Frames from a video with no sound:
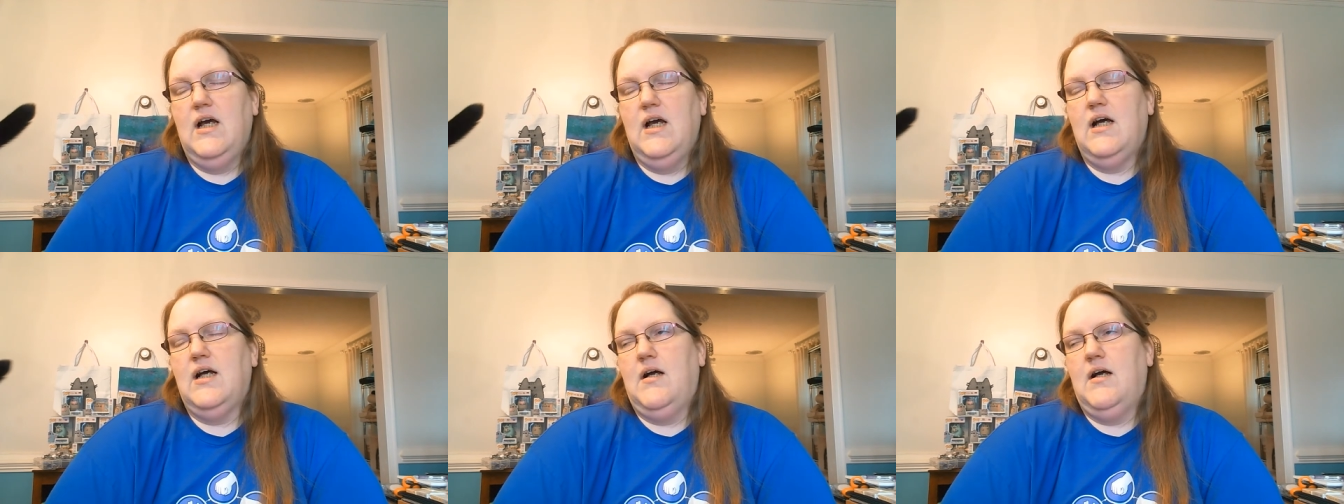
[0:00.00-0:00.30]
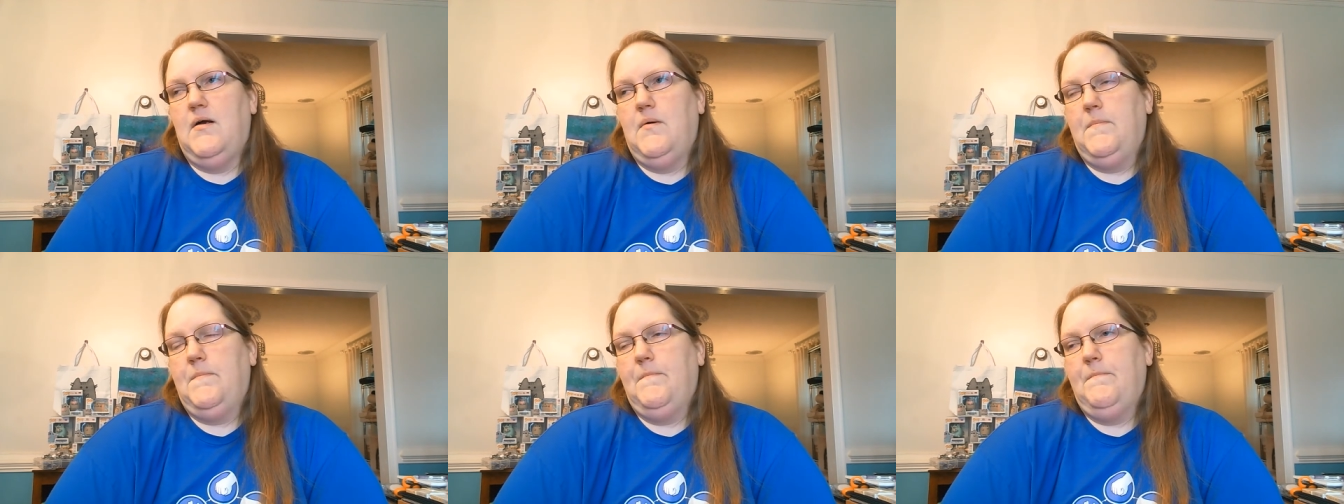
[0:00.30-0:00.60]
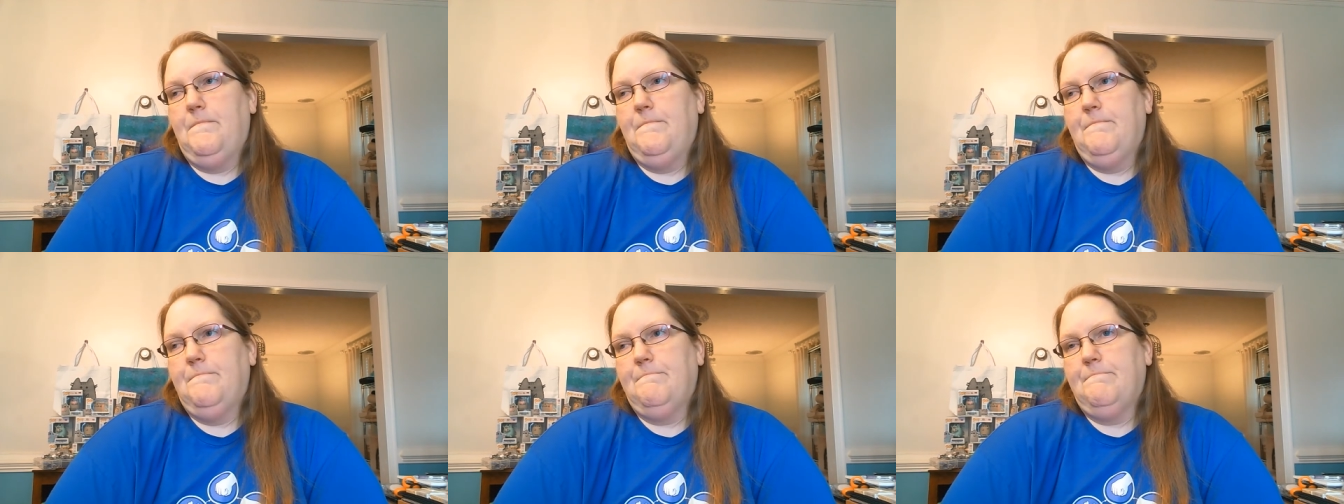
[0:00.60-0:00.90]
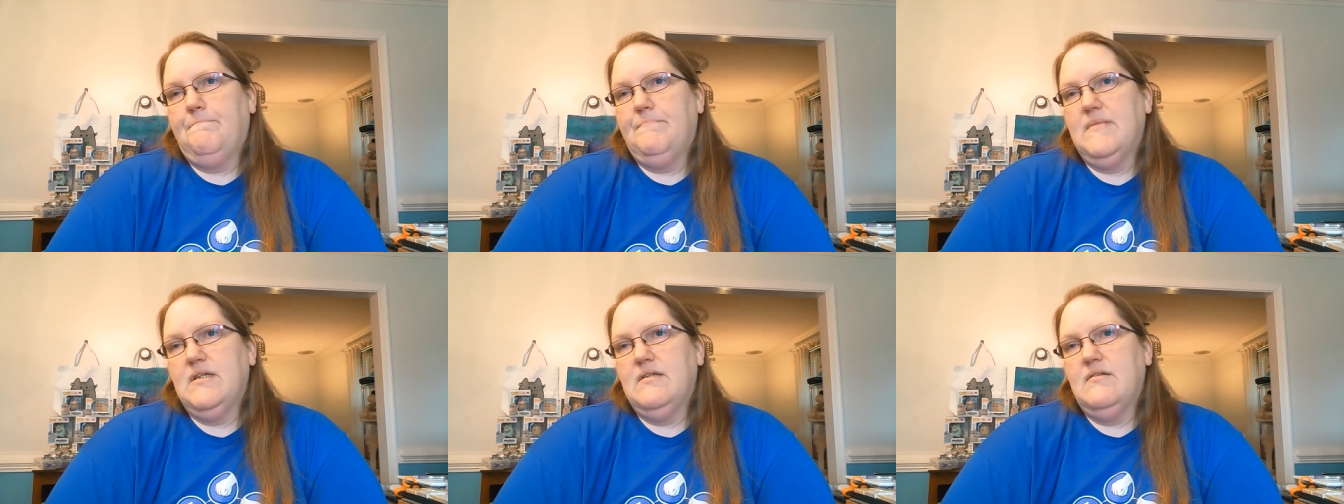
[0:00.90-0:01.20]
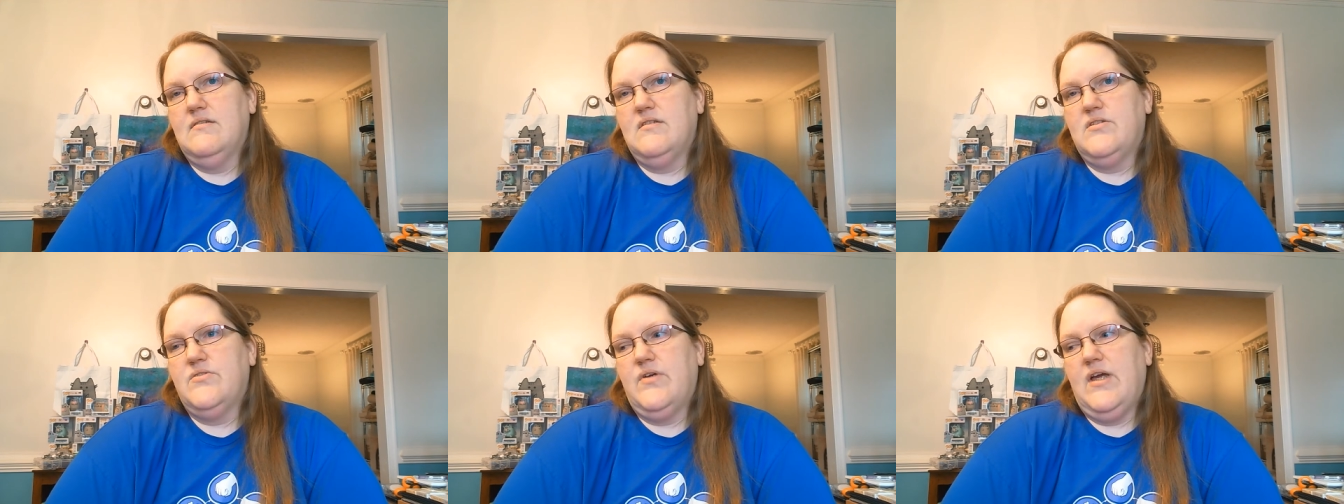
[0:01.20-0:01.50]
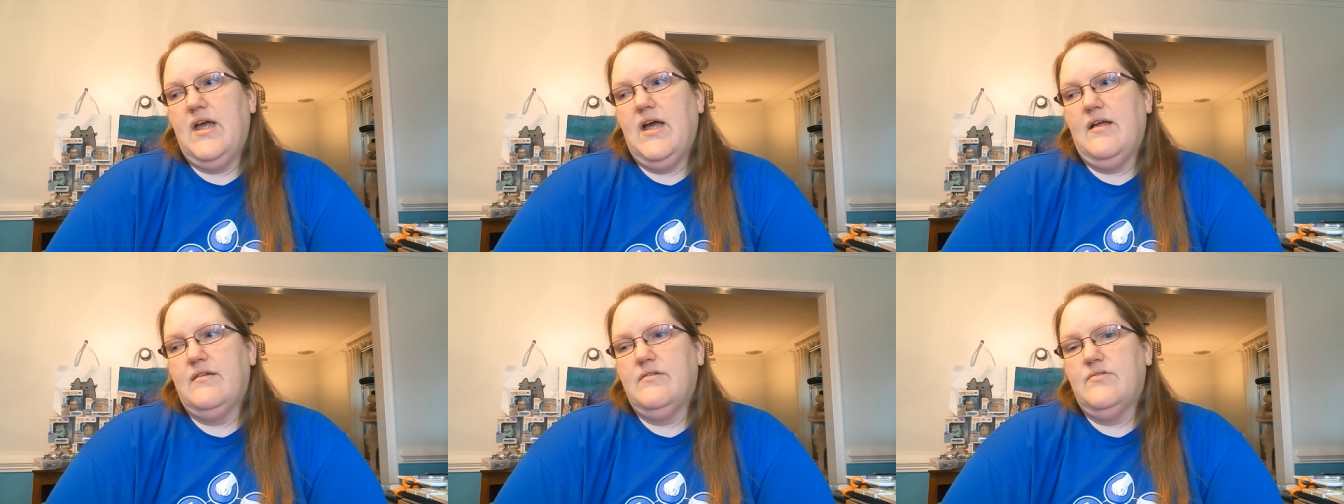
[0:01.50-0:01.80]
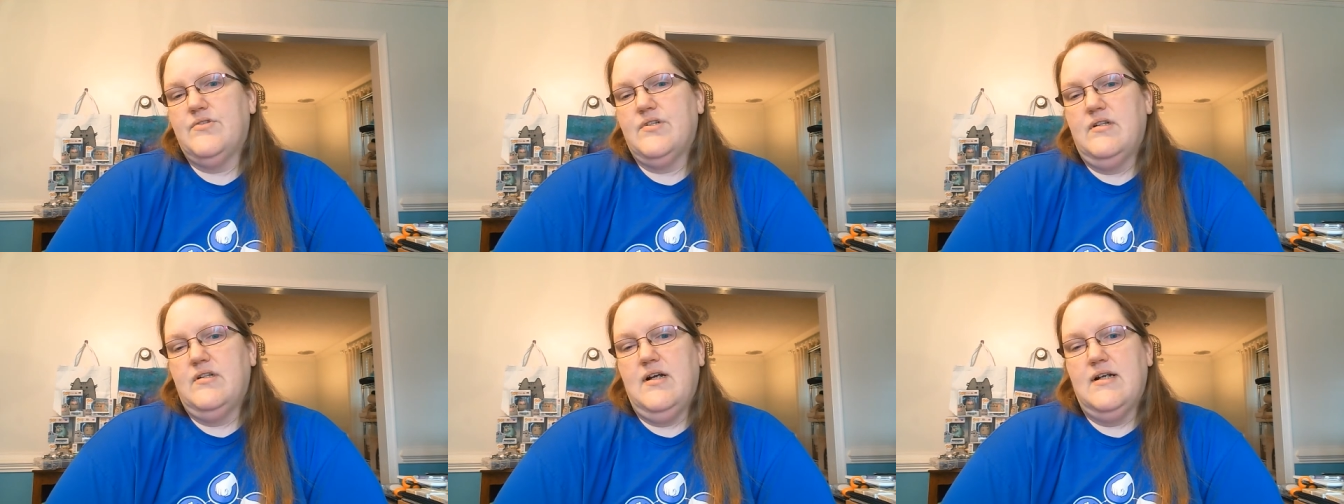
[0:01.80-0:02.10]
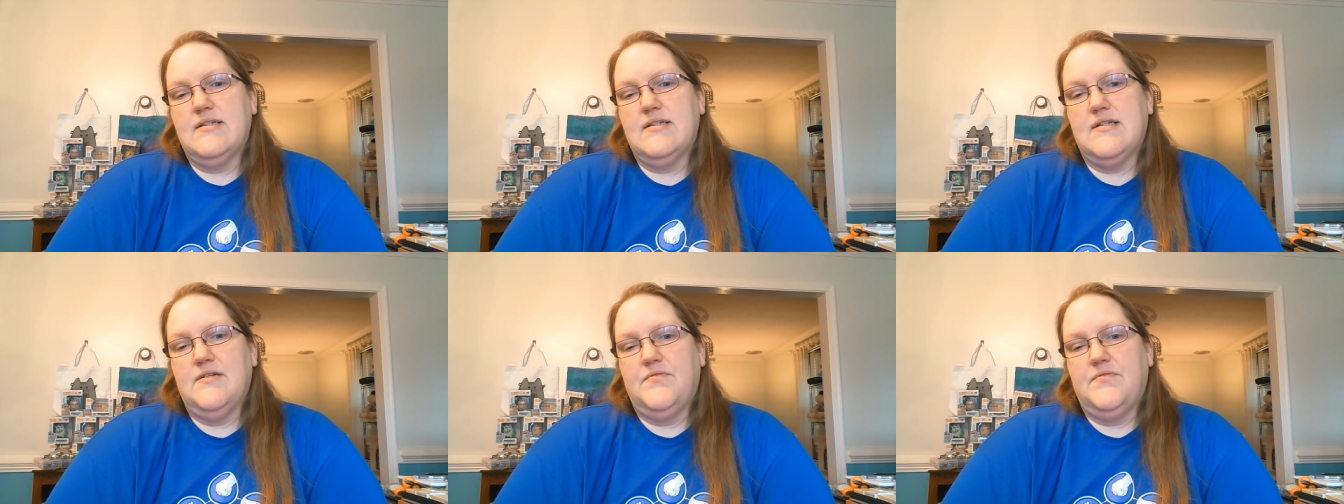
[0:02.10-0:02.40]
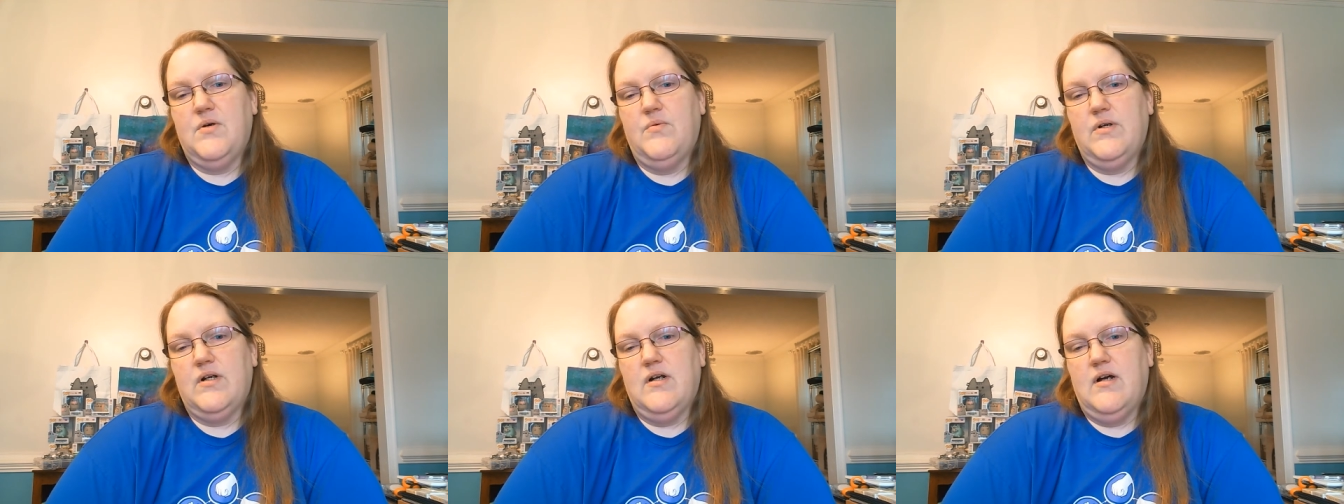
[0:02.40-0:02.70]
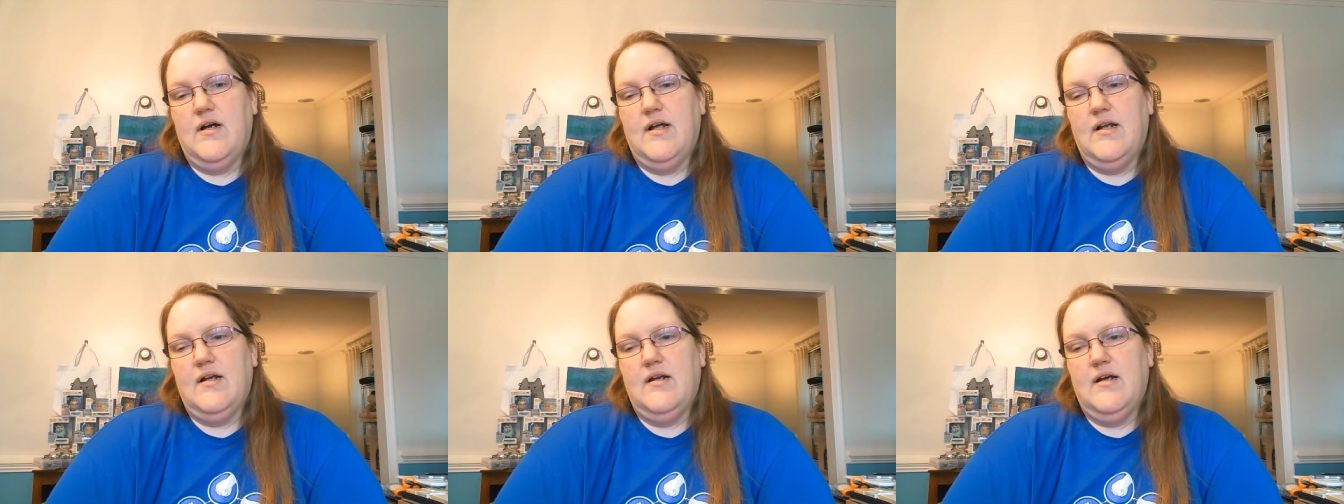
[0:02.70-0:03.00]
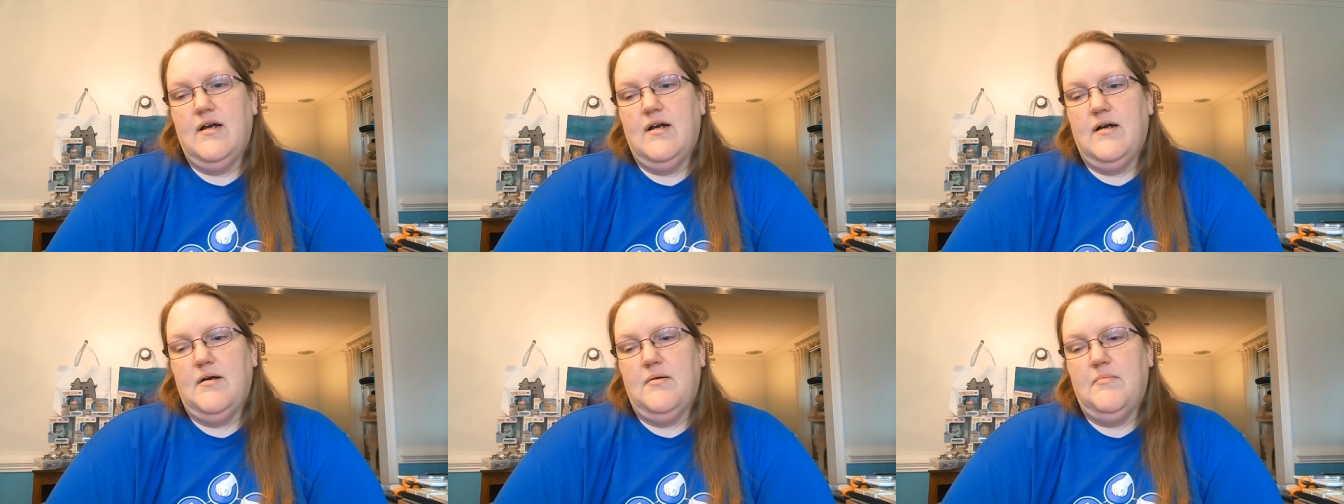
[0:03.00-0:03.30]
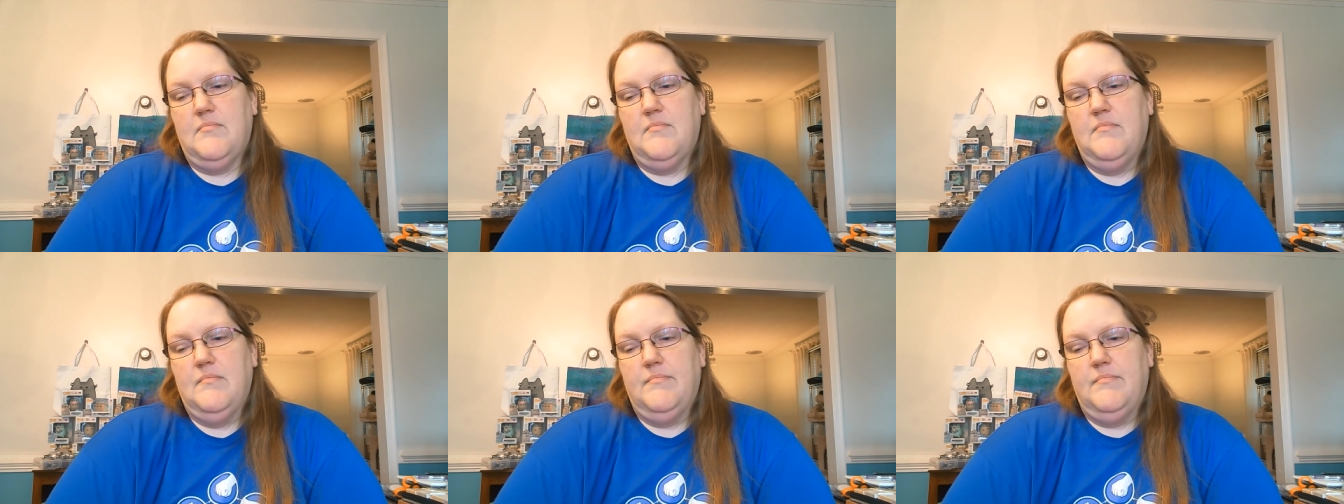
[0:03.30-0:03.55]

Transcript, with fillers: Um, so yeah, there's a lot of stuff going on, um,